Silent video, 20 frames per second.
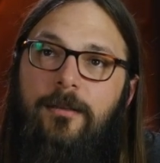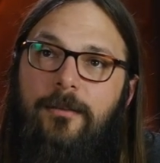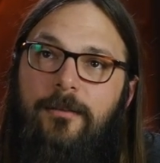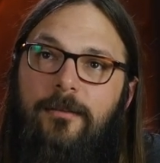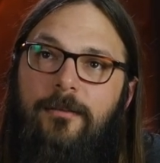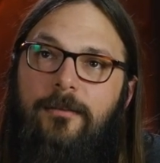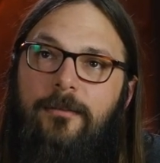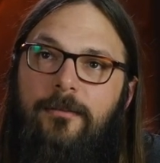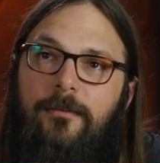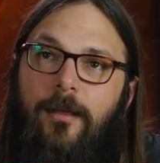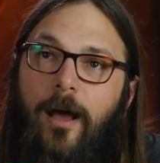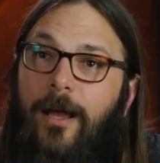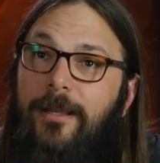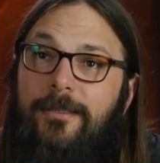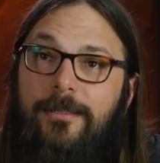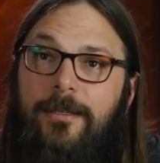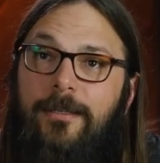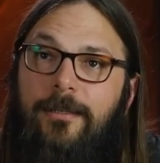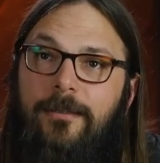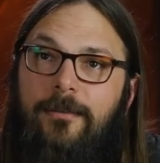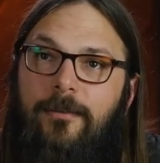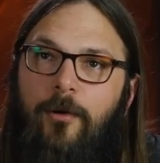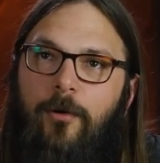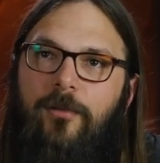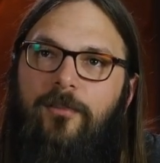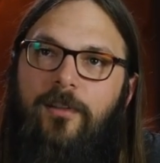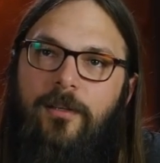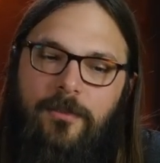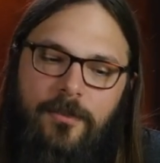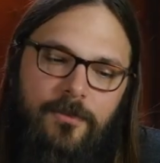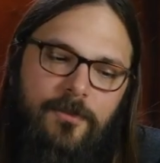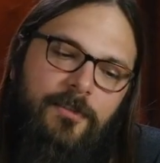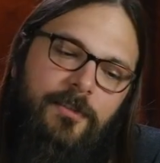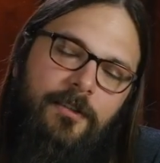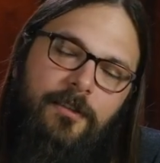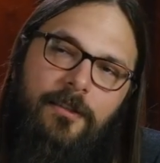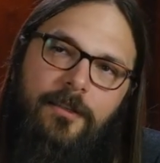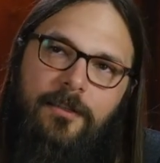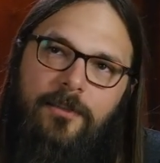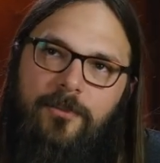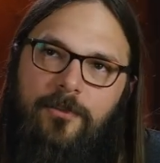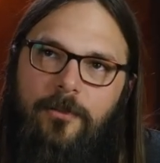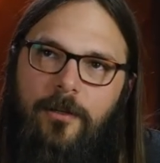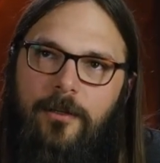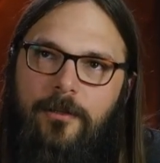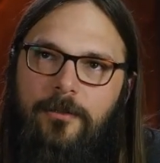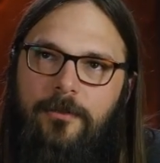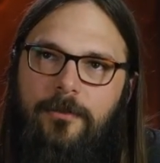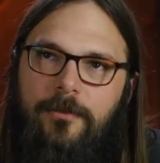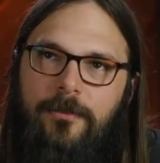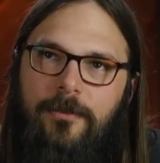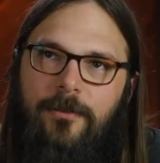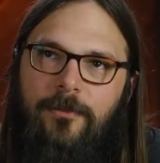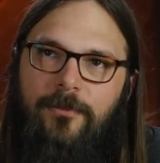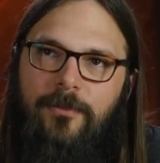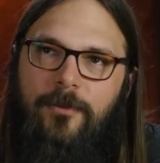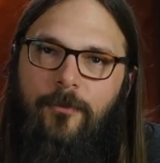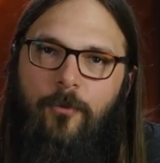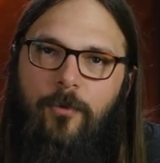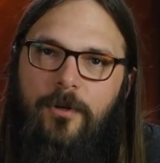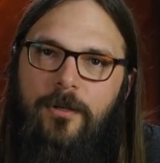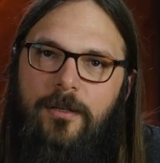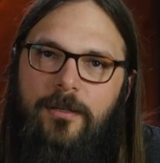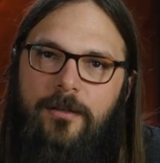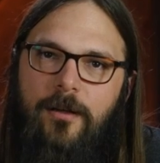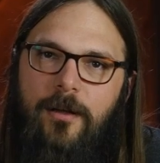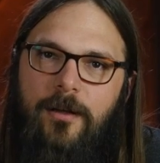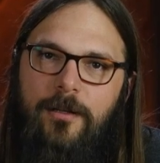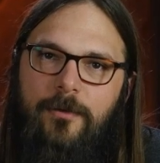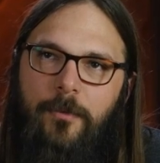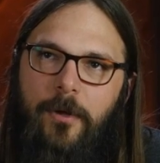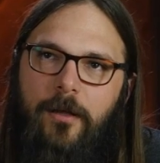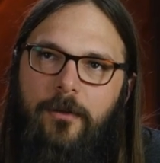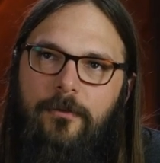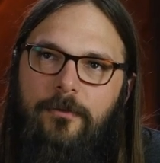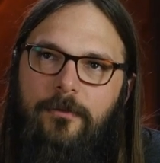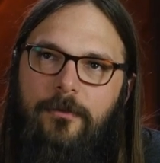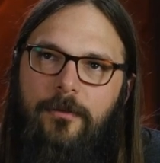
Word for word: Yeah. I didn't. Noah's like, did you see the Easter egg? And I was like, what are you talking about?